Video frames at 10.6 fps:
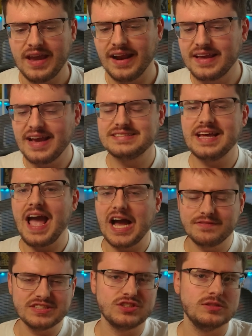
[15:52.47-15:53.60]
In case they
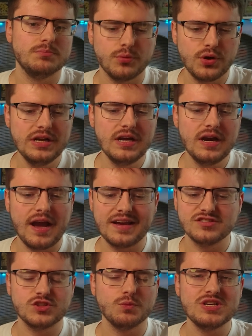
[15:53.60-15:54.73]
have a Sabrina, I can
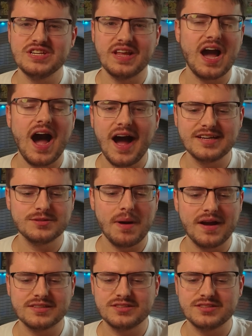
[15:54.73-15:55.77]
switch in the Cosmog,